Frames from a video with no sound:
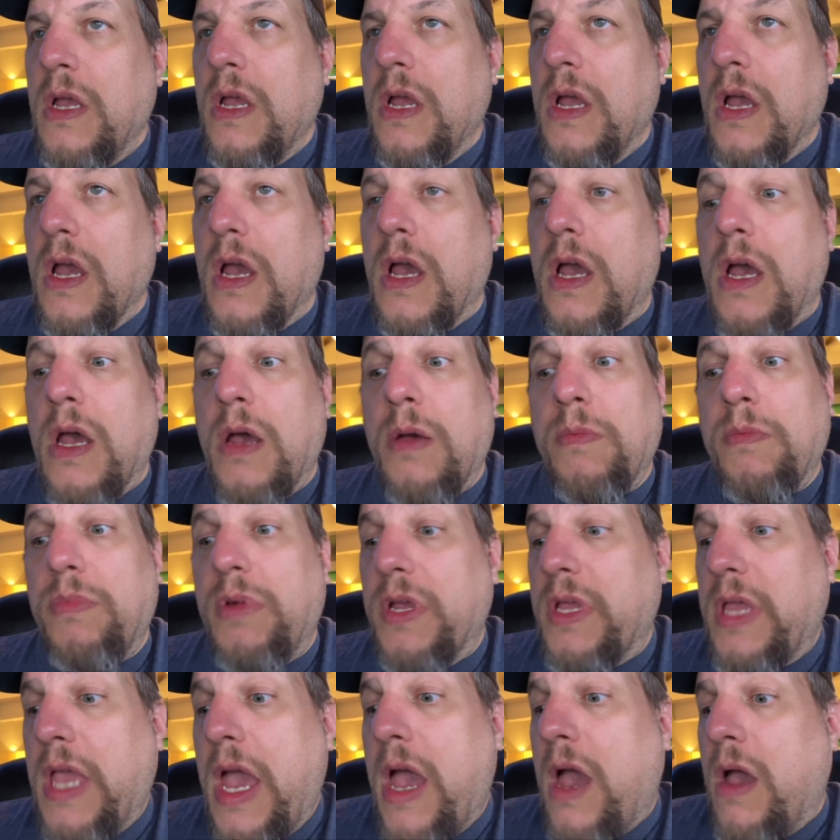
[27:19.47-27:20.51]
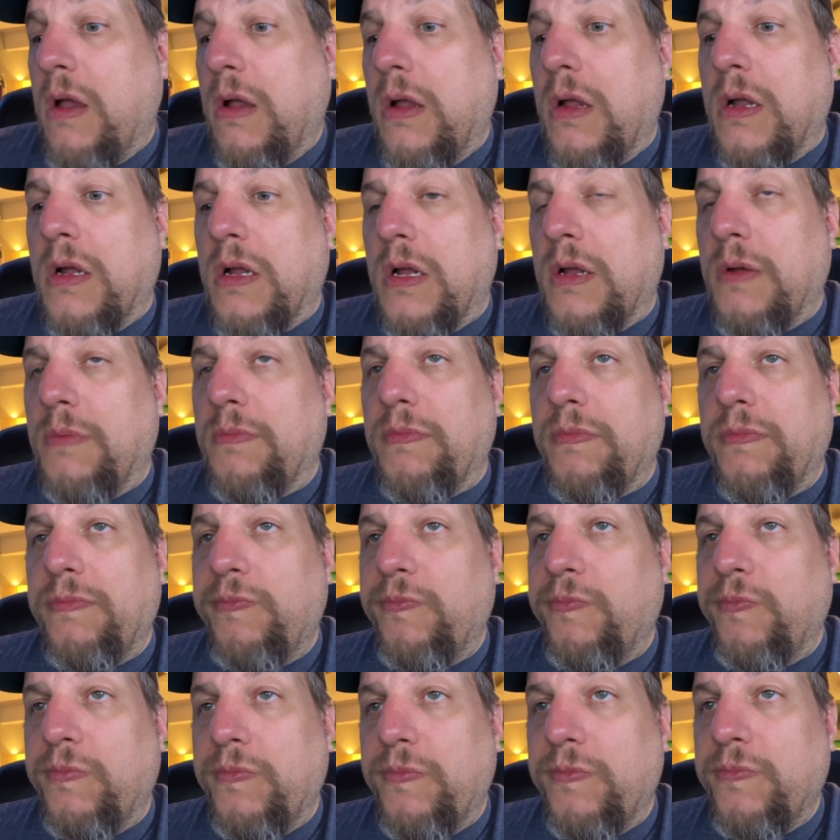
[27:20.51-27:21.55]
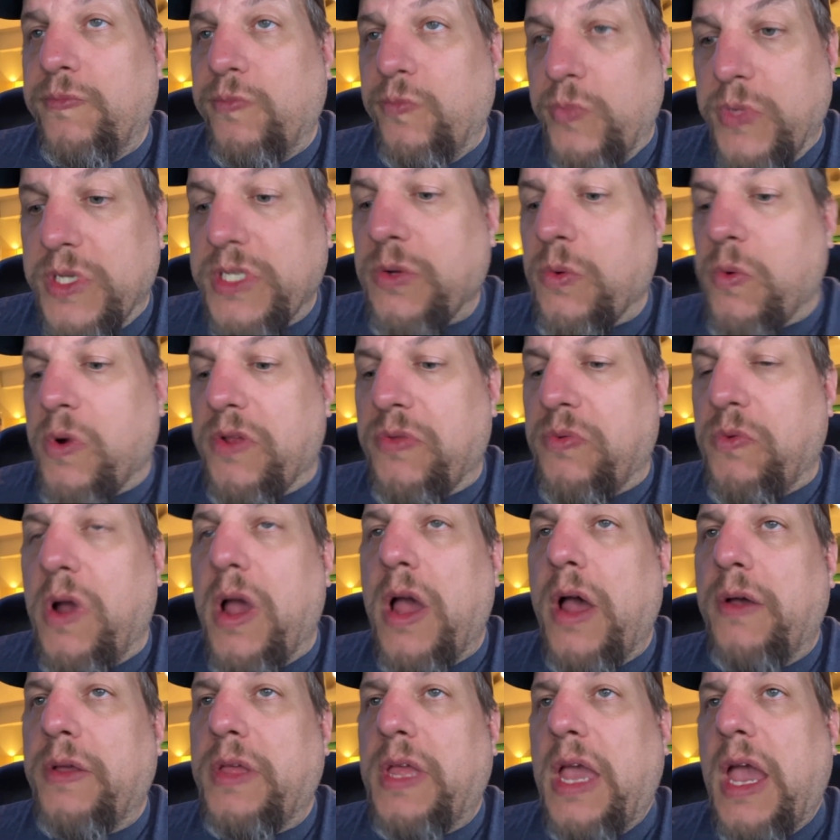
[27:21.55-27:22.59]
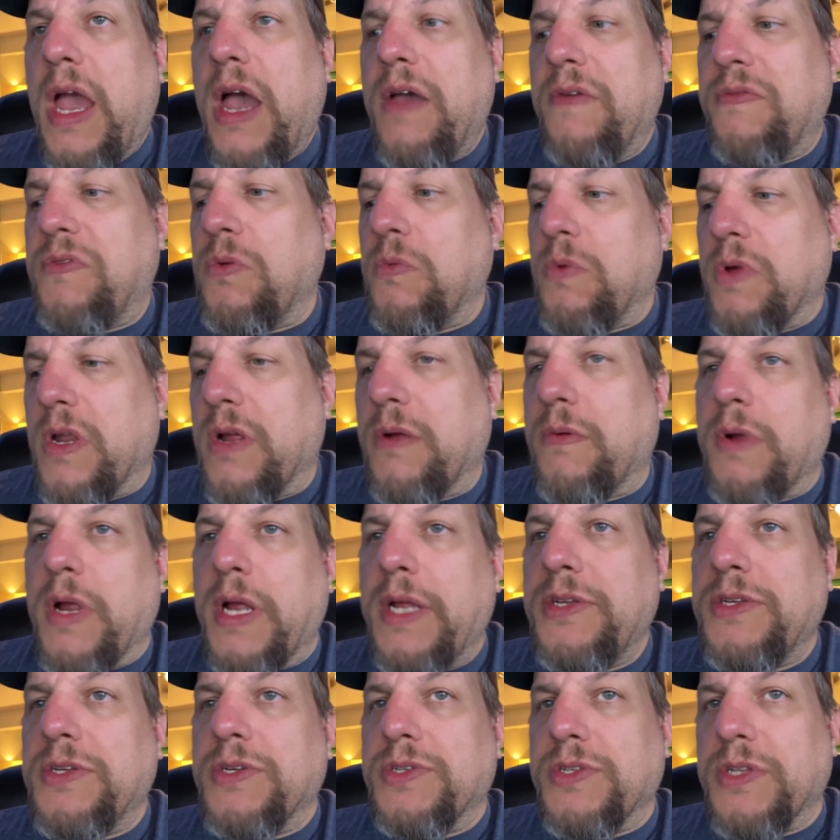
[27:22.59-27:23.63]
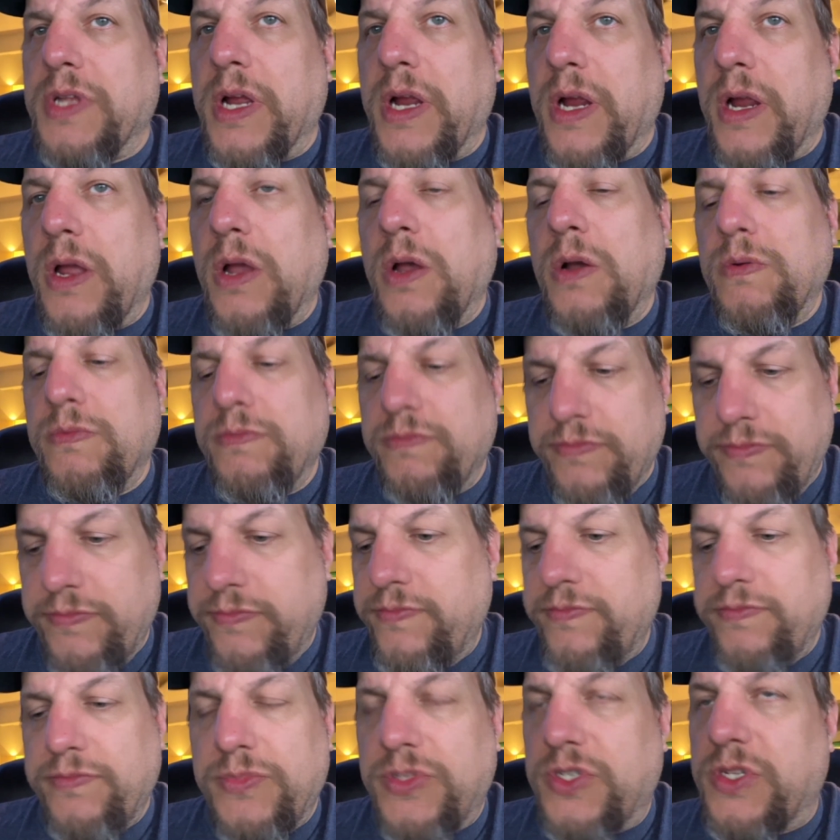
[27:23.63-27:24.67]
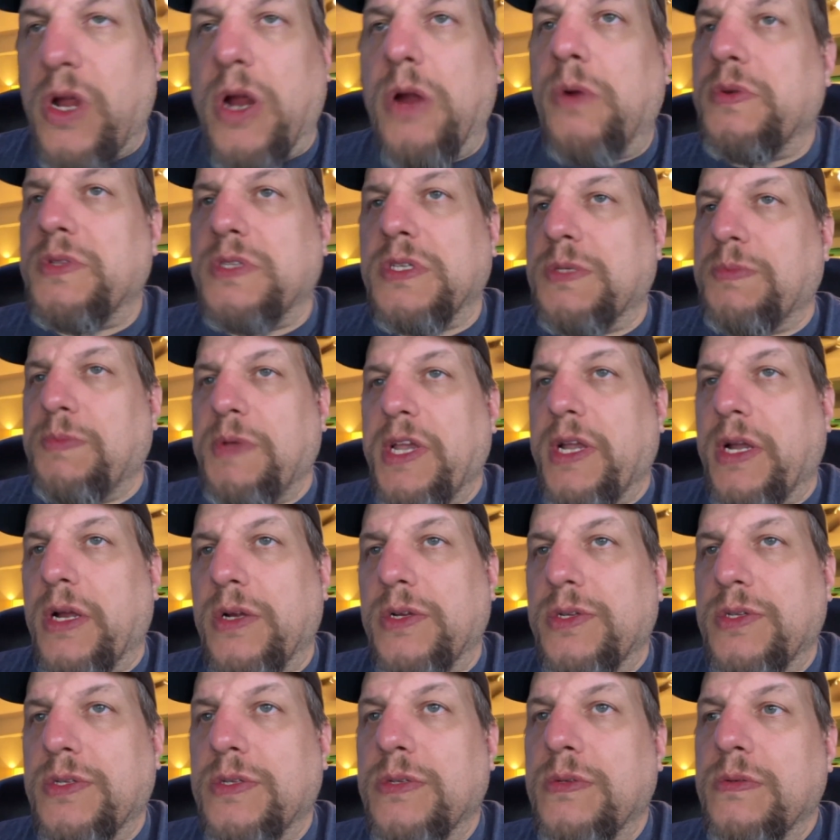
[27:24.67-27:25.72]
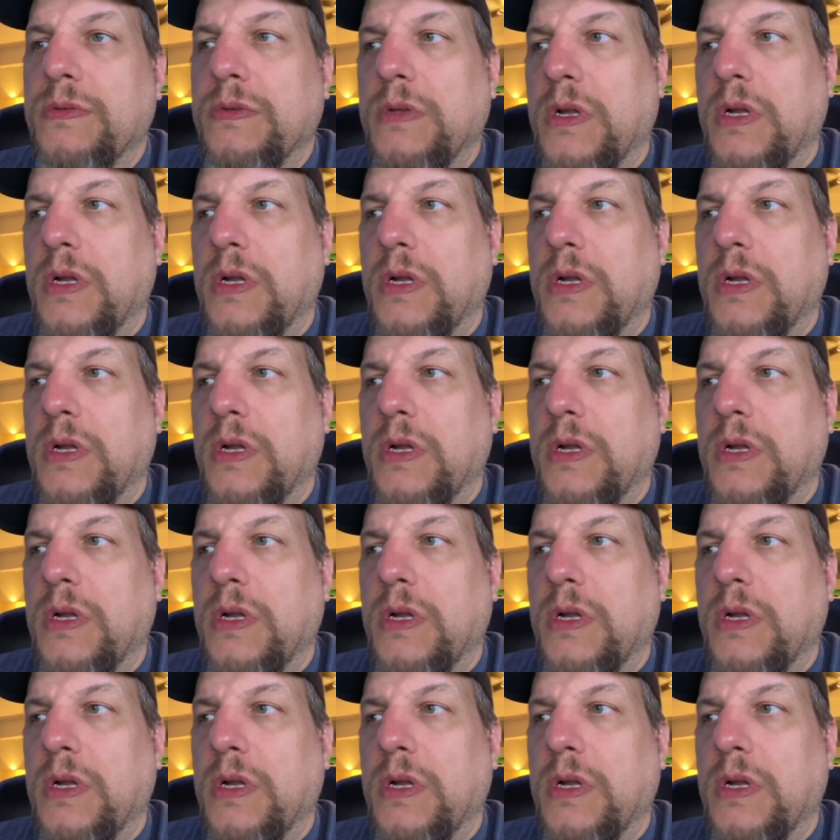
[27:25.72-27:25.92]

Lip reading: But yeah, was it worthwhile? Yeah, if you want to upgrade your stereo, start with the speakers.